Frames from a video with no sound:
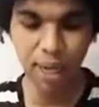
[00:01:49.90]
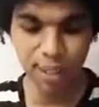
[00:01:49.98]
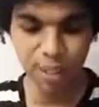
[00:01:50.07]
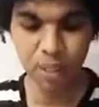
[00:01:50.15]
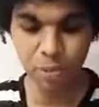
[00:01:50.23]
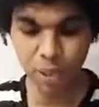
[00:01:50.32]

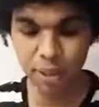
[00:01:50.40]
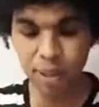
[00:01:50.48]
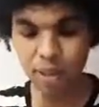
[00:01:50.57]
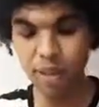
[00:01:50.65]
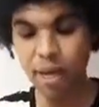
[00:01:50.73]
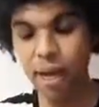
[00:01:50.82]
as explained
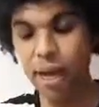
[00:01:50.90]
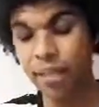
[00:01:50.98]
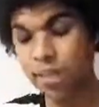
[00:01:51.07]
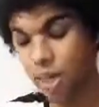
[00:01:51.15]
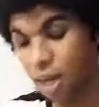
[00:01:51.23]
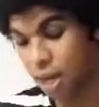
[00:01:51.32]
in here,
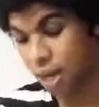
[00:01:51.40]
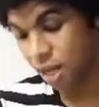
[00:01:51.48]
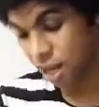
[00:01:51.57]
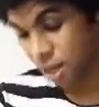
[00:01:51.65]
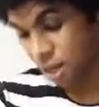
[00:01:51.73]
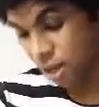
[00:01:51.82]
and
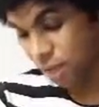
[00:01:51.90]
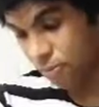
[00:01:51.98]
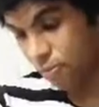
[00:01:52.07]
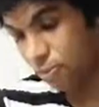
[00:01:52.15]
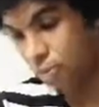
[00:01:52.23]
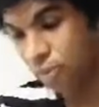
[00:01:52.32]

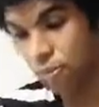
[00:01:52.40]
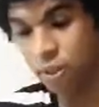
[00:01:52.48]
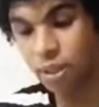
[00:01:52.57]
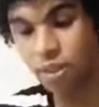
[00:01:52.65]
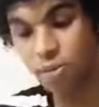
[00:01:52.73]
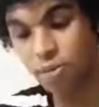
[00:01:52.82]

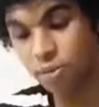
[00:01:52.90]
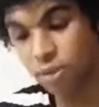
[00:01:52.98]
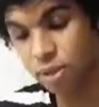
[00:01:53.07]
it's